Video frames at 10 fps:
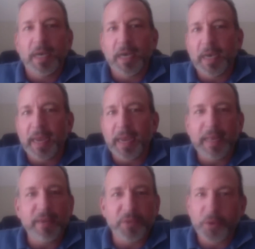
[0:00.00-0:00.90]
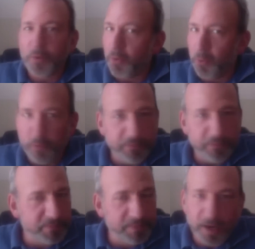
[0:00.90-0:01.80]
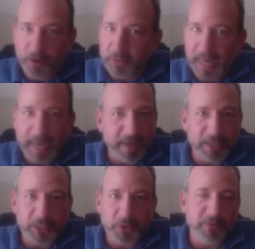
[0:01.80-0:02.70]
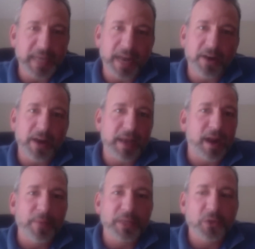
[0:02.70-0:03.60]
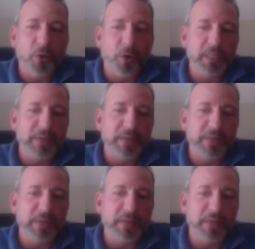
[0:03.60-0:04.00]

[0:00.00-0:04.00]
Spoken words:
Any of you who've, you know, taken a sort of standard economics course,